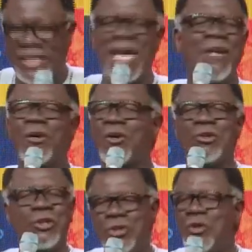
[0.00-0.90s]
You
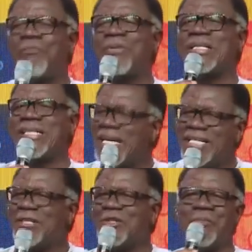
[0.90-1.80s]
cannot continue
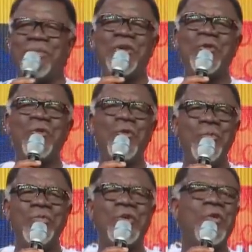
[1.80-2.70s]
pretending to be
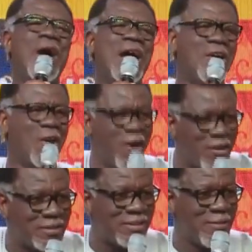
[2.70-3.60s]
whom you are
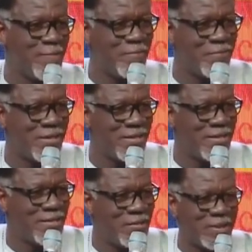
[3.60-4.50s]
not.
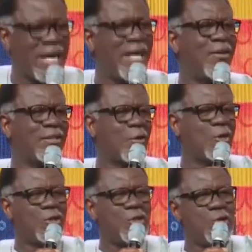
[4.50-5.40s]
You
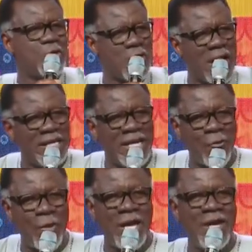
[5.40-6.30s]
cannot continue
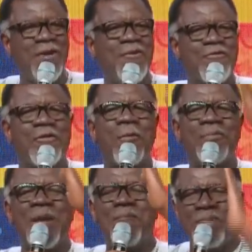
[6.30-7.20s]
running away
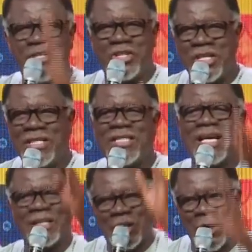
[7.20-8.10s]
from the
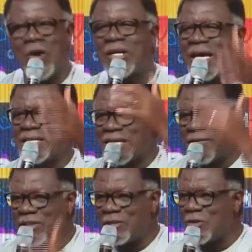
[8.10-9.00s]
mission that God
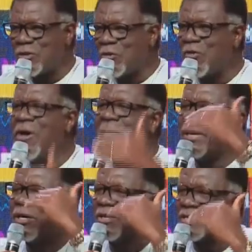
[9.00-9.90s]
has given to you
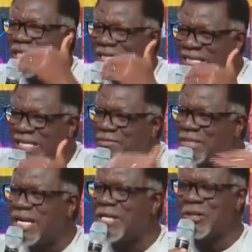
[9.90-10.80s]
because it
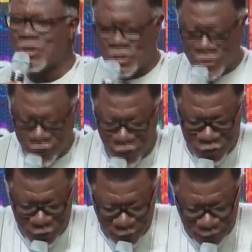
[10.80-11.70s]
seems dangerous
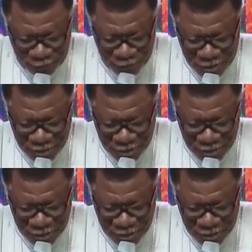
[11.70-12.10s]
for you.